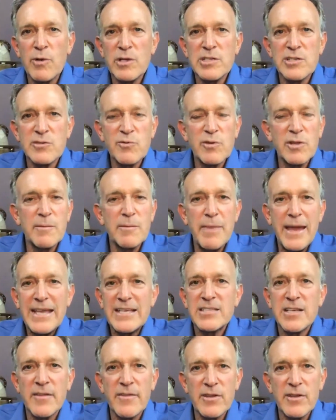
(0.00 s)
which is really
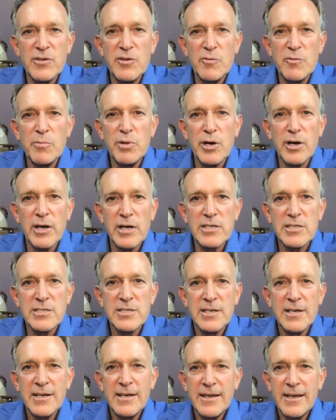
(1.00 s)
based on the two books.
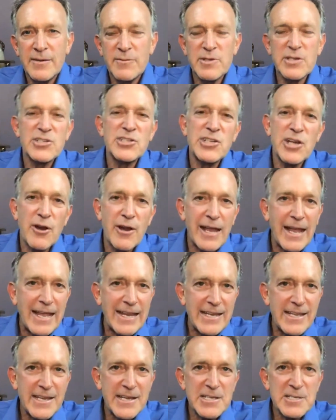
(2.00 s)
I'm just sharing mm-hmm.
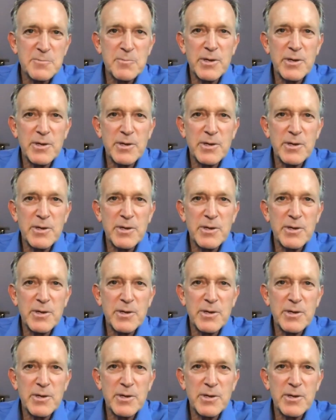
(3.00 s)
ideas,